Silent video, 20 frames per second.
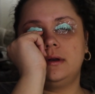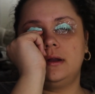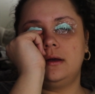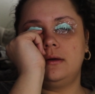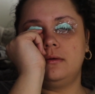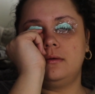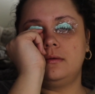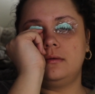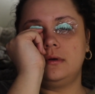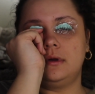
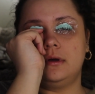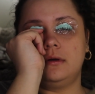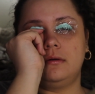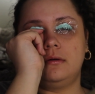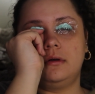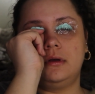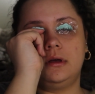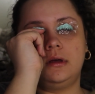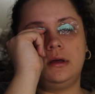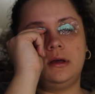no,
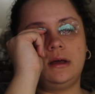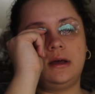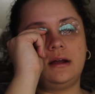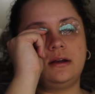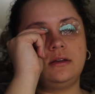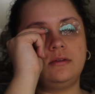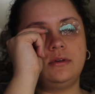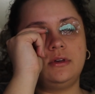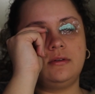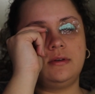no. How
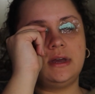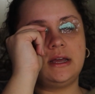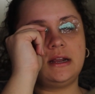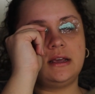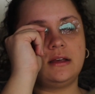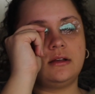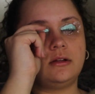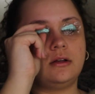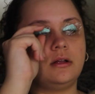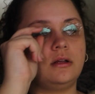do you get
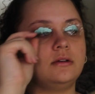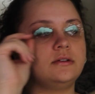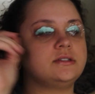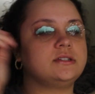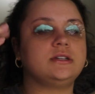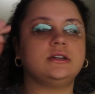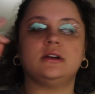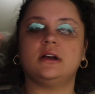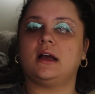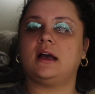it close
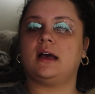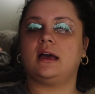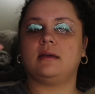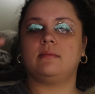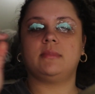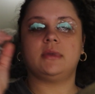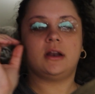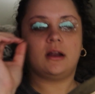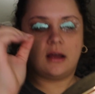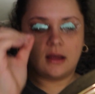to your eye,
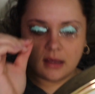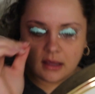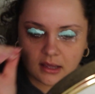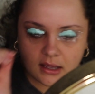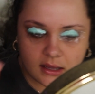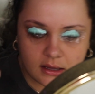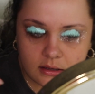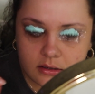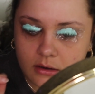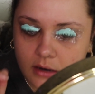but not
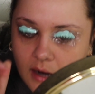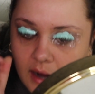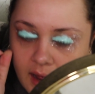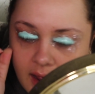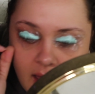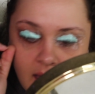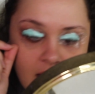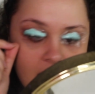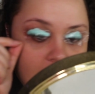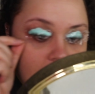in your
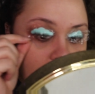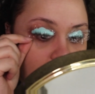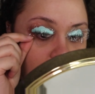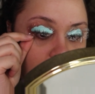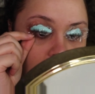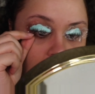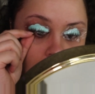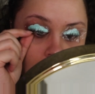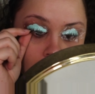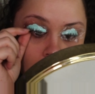eye?
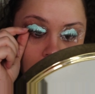Ow!